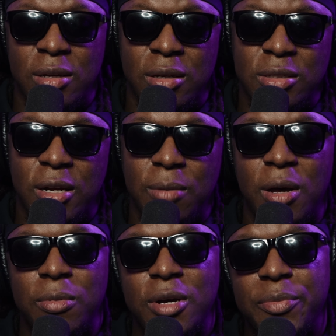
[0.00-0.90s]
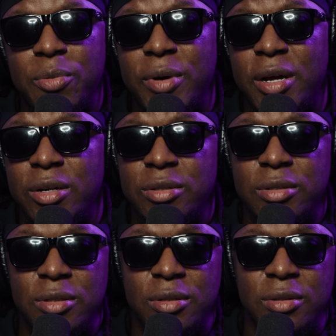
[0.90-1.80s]
It's all about becoming better,
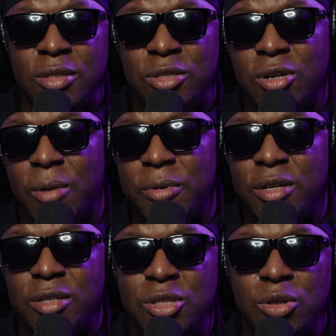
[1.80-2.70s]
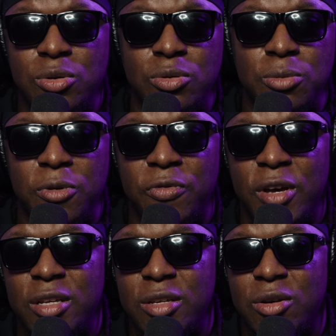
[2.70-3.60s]
sharpening your tools,
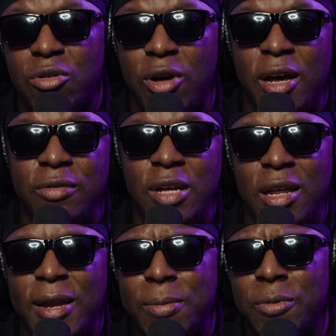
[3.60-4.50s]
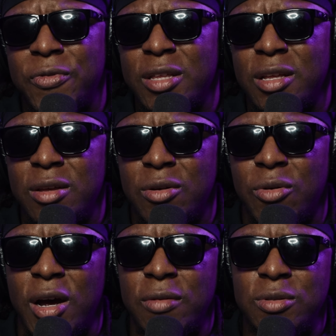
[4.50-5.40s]
perfecting your craft, not perfecting your
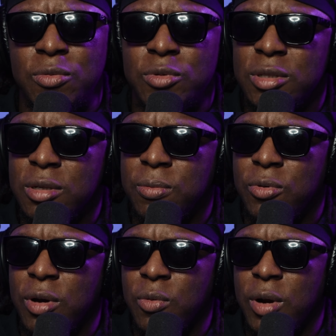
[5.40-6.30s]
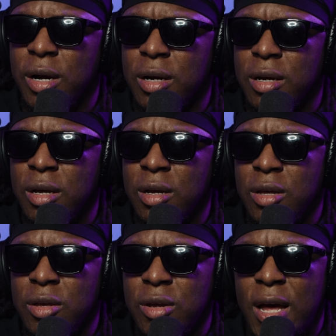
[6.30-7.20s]
craft to the point where
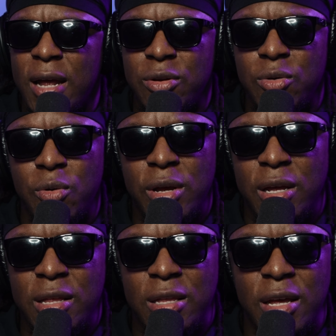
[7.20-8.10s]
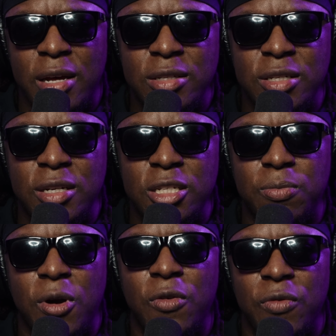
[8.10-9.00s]
you're not doing anything until it's
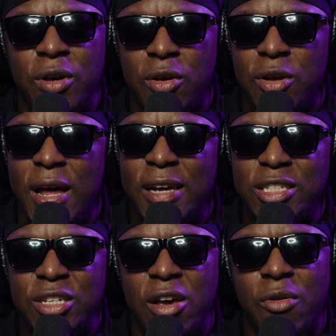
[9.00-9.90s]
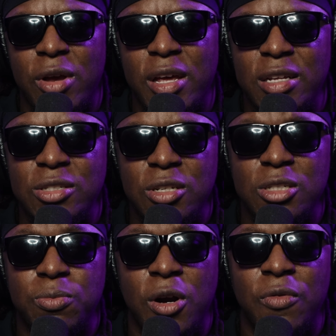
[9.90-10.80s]
perfect, or you're not sharing it until it's
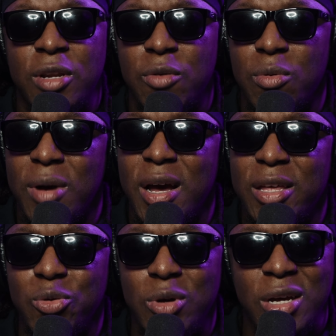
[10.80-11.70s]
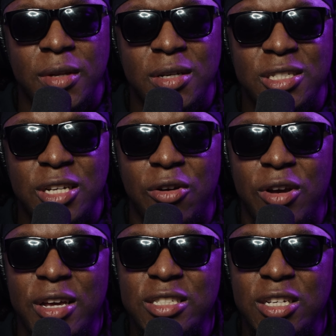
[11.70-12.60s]
perfect. Now, remind you, sharing
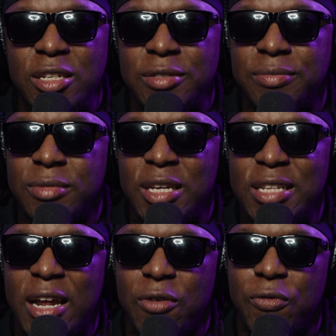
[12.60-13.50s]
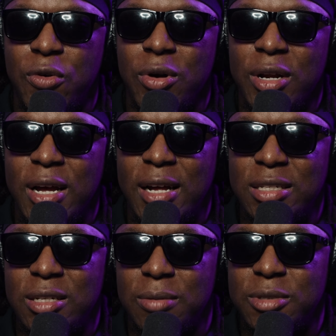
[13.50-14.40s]
it's not a foreign
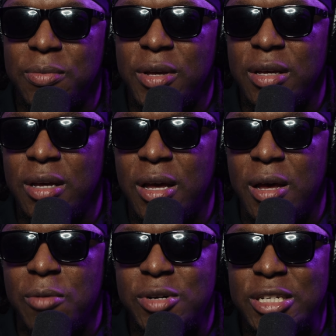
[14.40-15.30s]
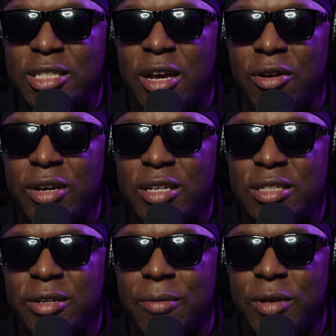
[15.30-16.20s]
concept to me, but sharing is
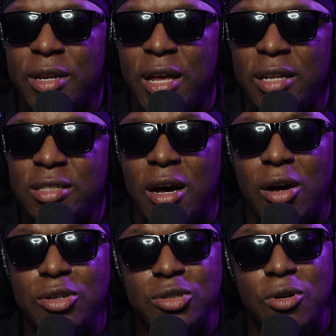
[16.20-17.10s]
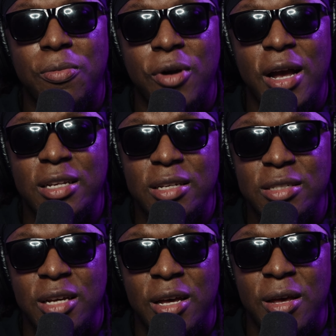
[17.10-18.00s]
something that's also a practice,
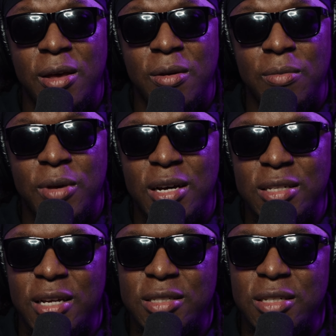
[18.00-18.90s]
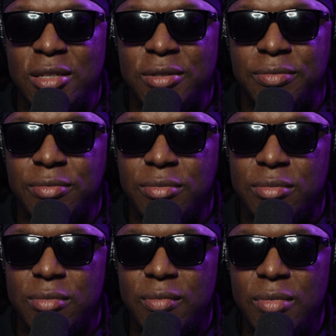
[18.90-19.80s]
because as
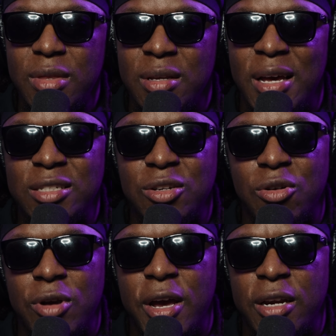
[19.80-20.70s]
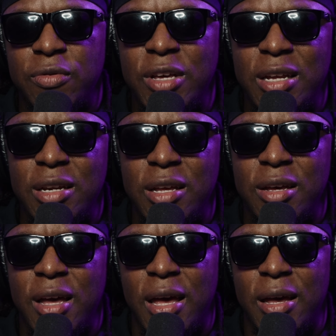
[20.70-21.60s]
a creative, getting in your
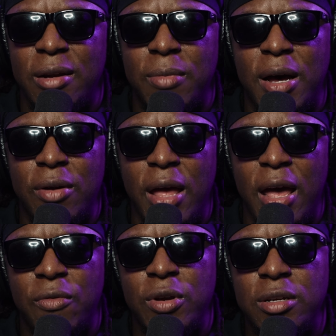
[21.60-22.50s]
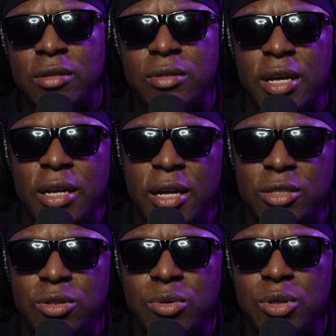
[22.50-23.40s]
head about every little thing that
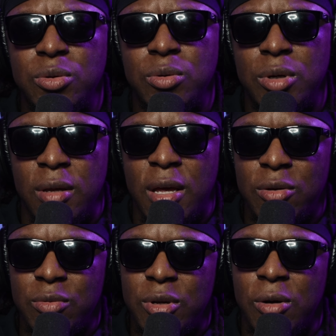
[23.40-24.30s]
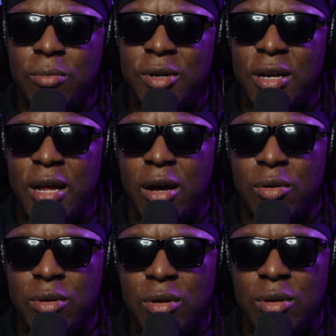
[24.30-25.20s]
you do and you don't put it out,
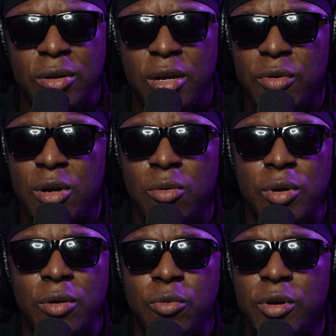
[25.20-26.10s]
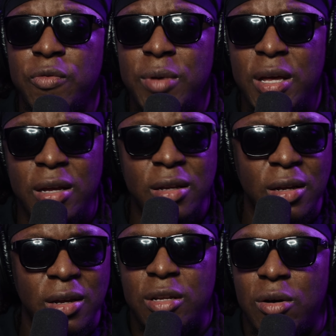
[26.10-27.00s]
you never know what it would have been.
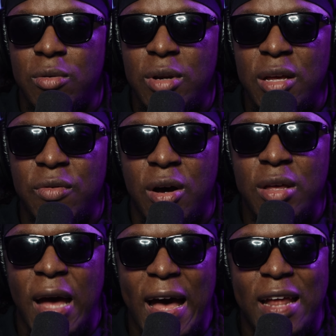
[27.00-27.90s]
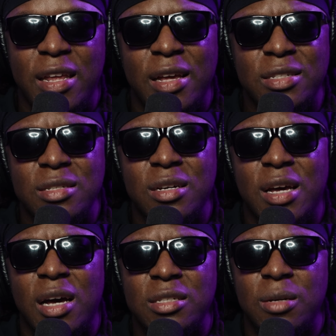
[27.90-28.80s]
Don't leave all your ideas and your
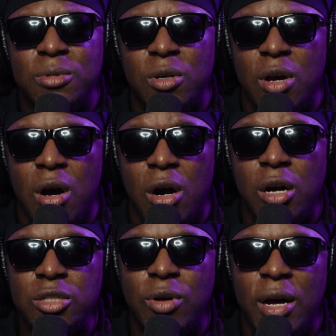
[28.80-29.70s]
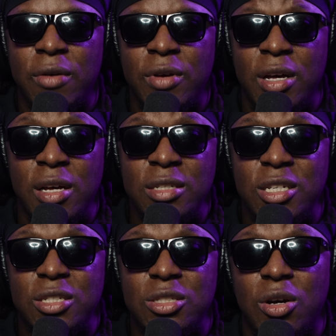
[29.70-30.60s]
concepts on your hard drive
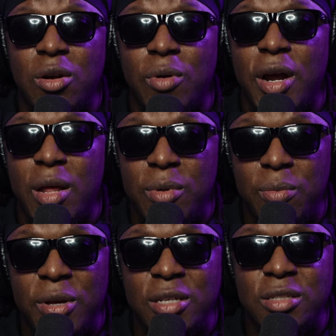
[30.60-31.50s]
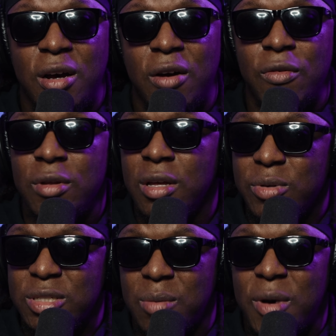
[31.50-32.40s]
just to turn around and be pissed off when
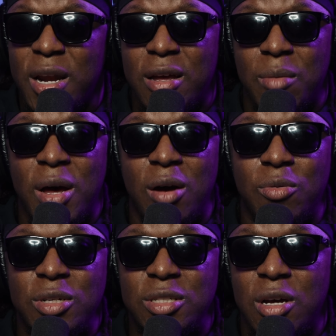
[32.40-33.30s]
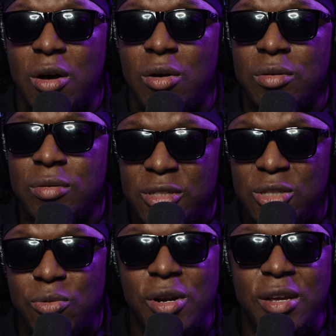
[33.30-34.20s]
somebody come out with a song
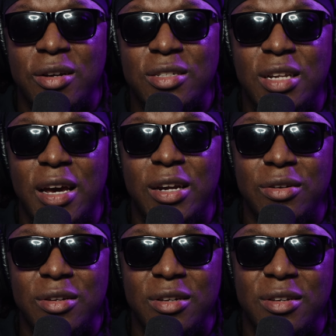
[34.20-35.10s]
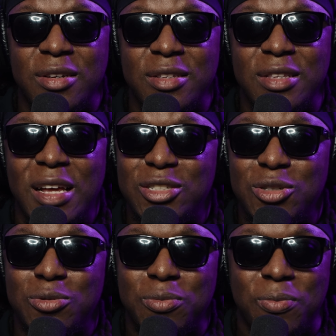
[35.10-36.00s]
20 years later that
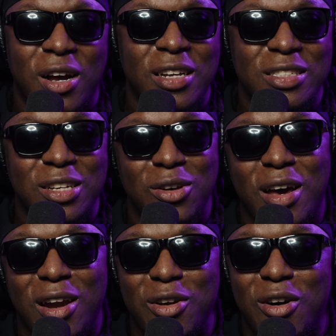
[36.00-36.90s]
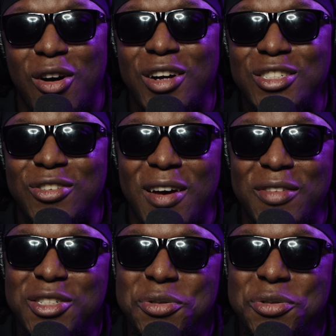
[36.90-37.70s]
you probably still got on your hard drive that you